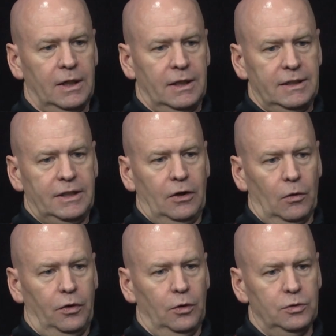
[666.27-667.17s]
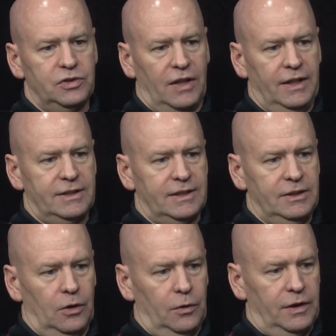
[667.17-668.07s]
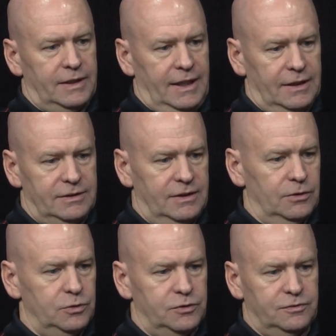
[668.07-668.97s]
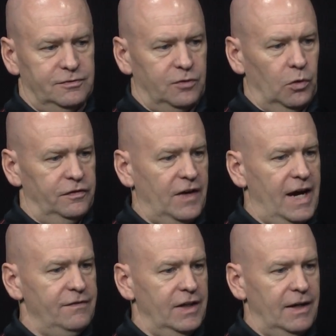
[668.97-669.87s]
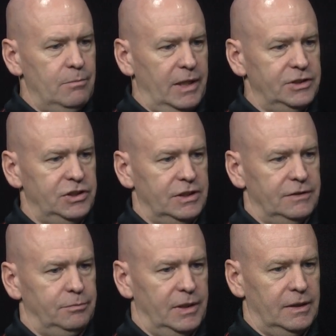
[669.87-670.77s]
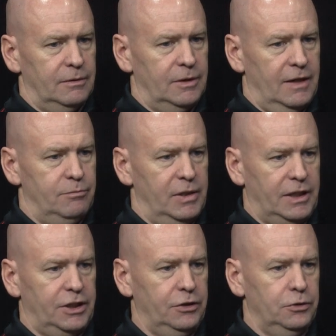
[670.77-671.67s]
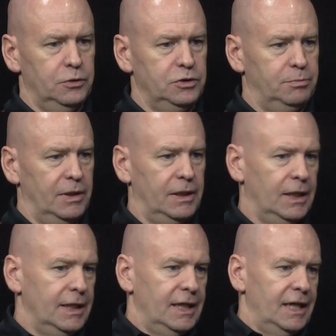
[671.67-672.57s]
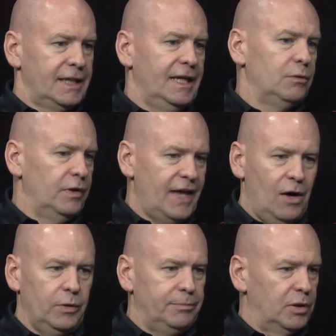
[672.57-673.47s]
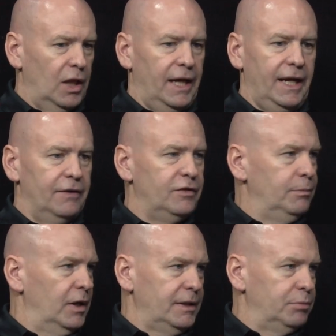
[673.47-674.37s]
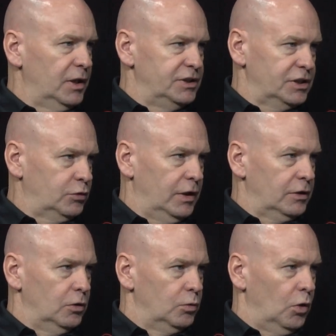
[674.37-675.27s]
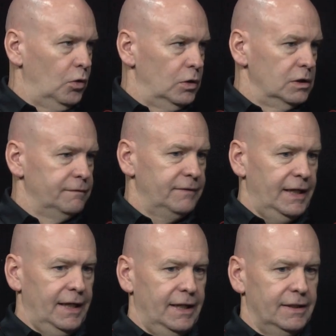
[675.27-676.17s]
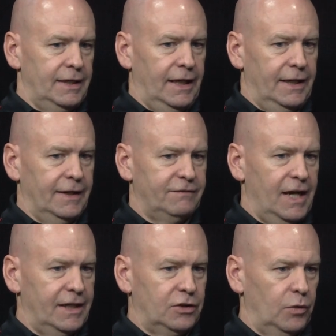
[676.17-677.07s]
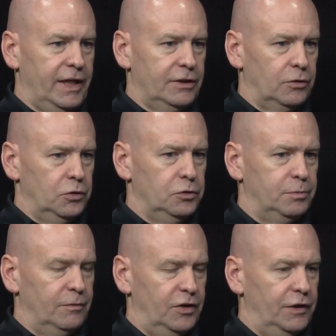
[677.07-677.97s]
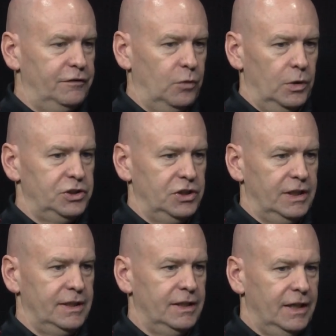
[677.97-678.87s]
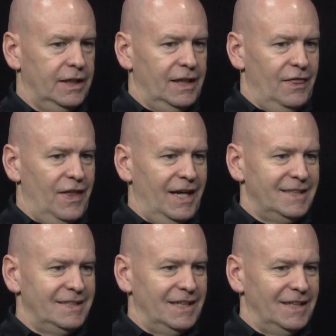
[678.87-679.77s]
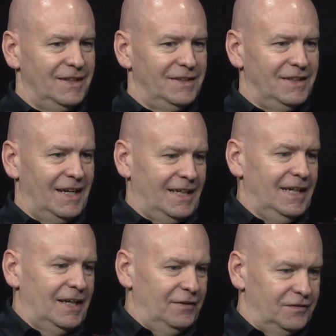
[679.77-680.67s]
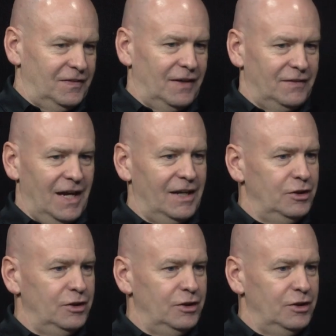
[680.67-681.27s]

you know, those, I think, you know, again, those 4 or 5 that I mentioned have been huge. But again, with how we play, everybody plays a critical role. And I've got a great group. I'm very fortunate that again, I've got